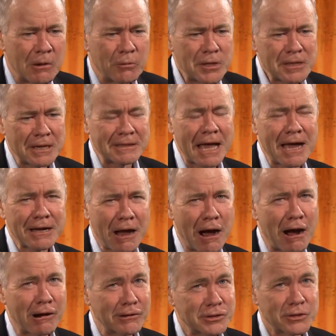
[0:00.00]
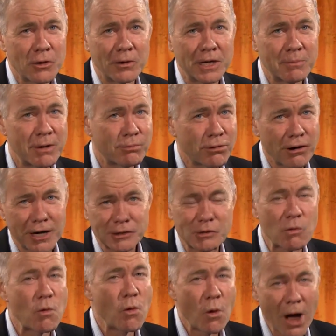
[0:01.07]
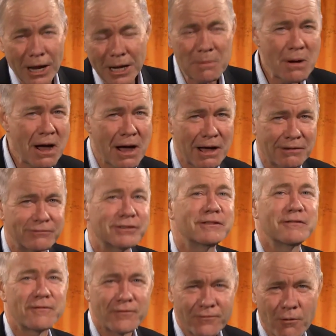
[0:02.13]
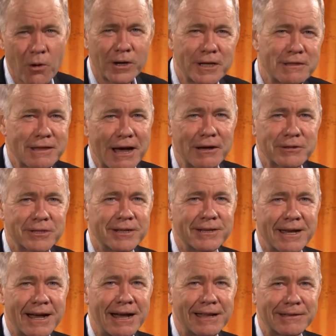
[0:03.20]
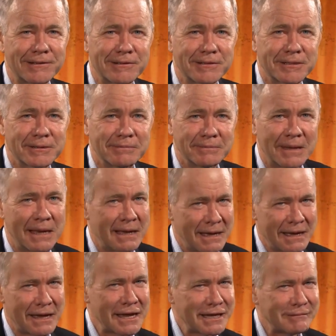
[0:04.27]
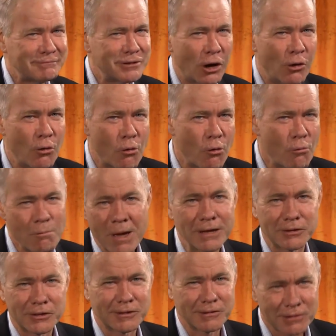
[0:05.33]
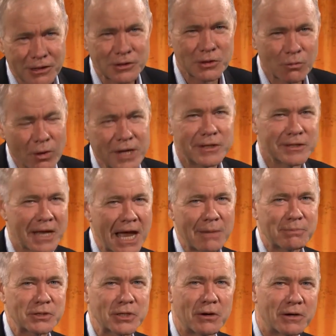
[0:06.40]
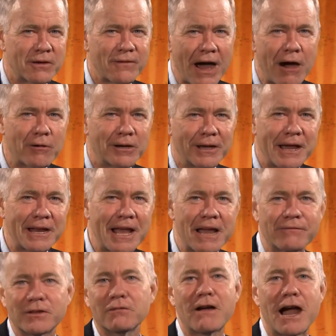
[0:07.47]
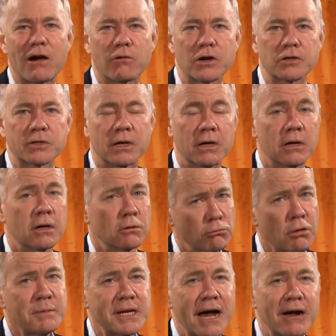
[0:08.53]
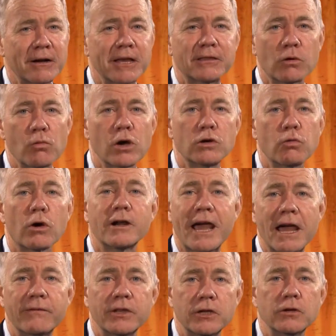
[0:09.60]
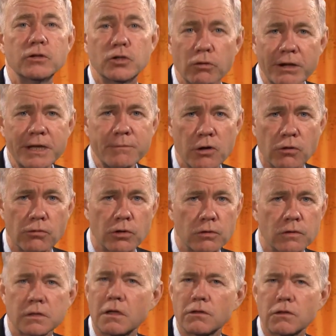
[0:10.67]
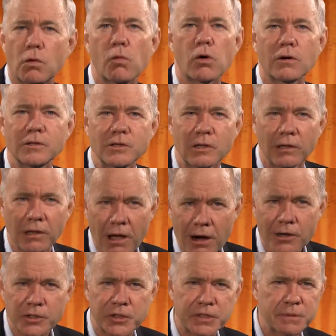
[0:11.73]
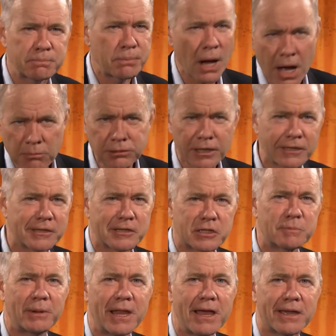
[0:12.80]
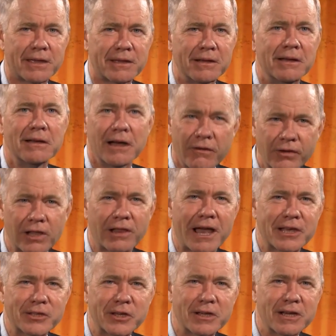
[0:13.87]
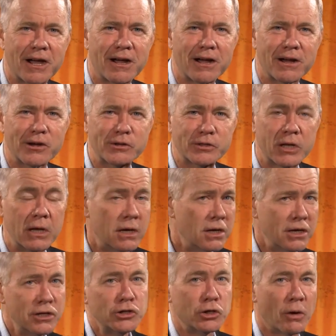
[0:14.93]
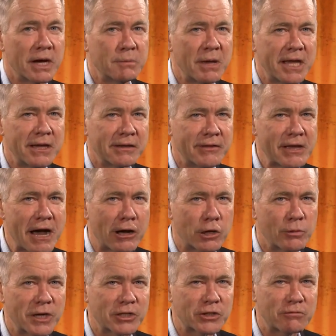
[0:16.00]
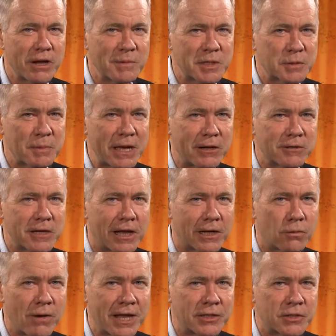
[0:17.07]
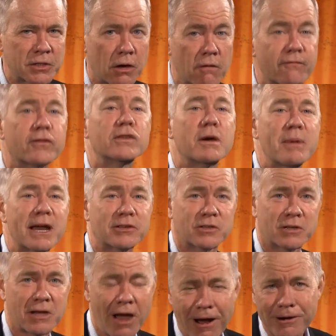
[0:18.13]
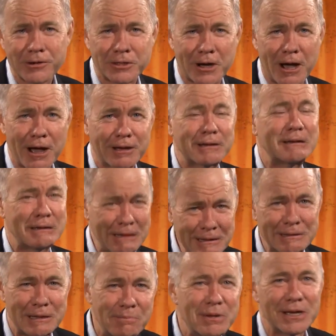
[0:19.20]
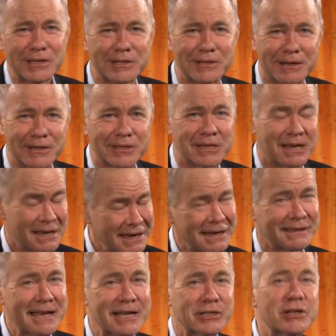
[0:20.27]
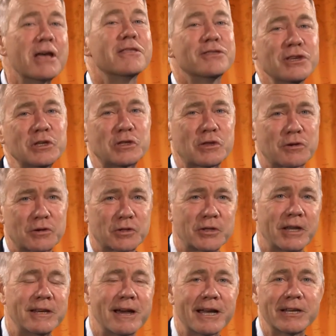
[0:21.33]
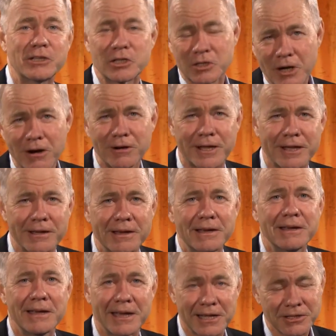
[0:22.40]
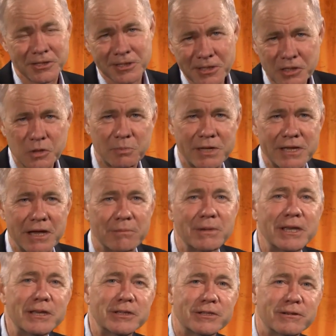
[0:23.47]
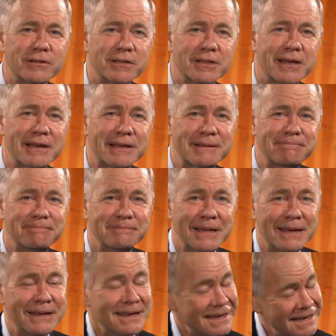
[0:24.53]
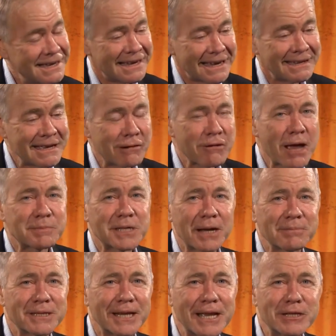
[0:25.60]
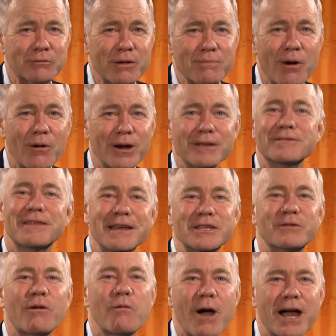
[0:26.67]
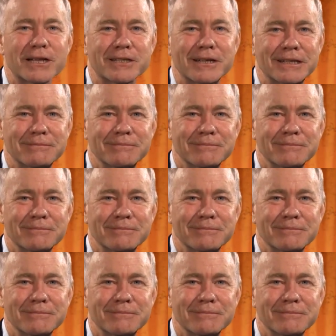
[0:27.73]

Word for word: We think that car is going to be priced well above $40,000. Hey, don't miss this week's episode of Autoline After Hours. We'll be down at the Woodward Avenue Dream Cruise, the world's largest public display of classic cars. Join me and the auto extremist Peter DeLorenzo for the best car talk in the business and that's this Thursday night starting at 6 p.m. Eastern Time. And that wraps up today's report. Thanks for watching.